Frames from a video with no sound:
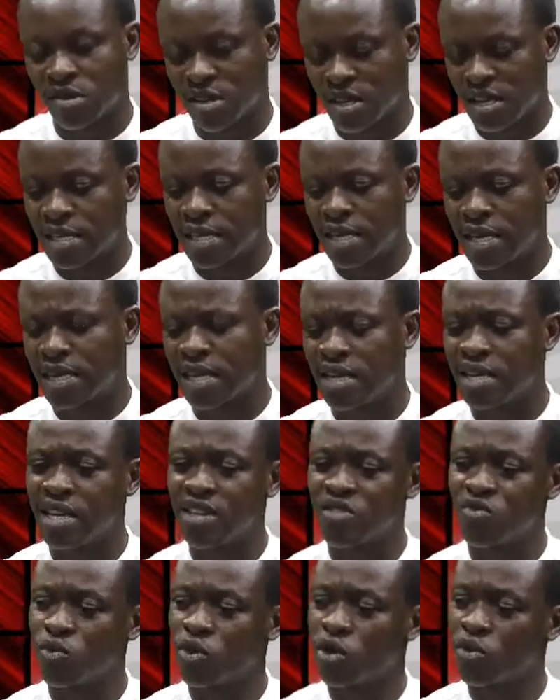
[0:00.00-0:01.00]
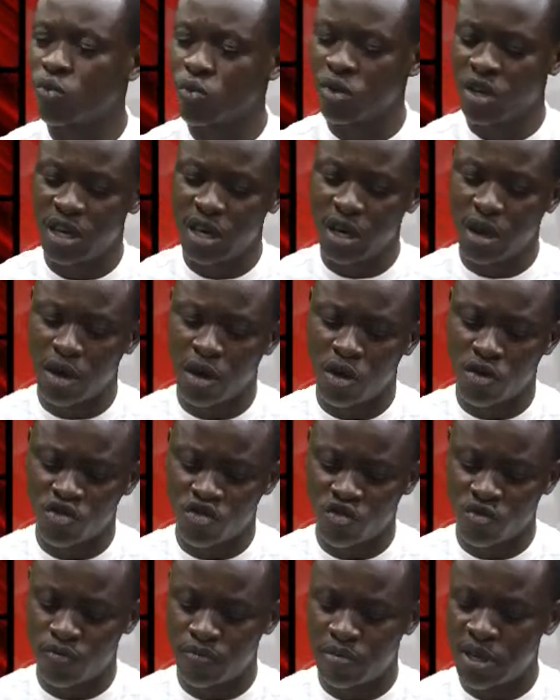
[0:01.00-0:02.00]
And I think that that's what we all
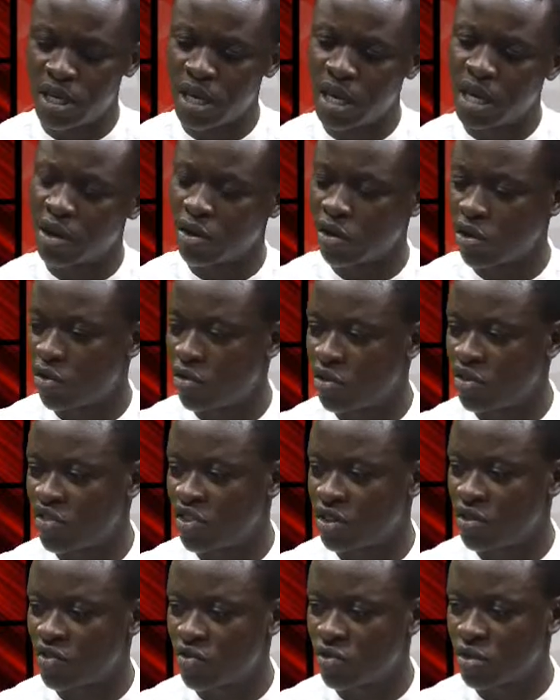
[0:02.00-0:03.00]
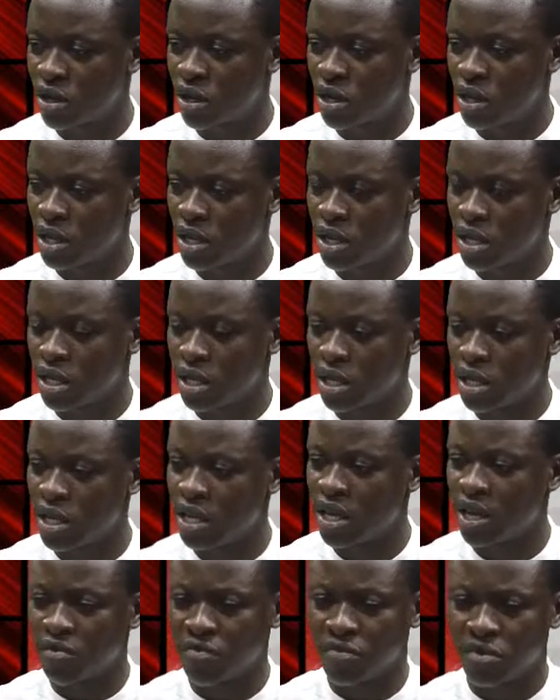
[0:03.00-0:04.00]
should be encouraging today in
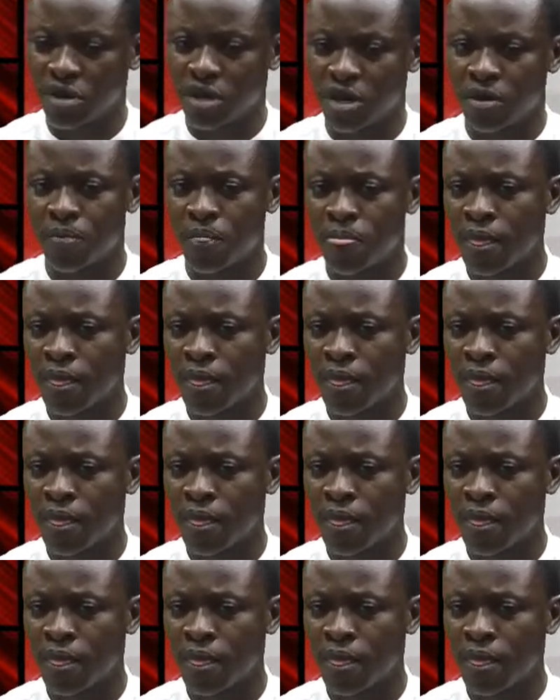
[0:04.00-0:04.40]
Africa.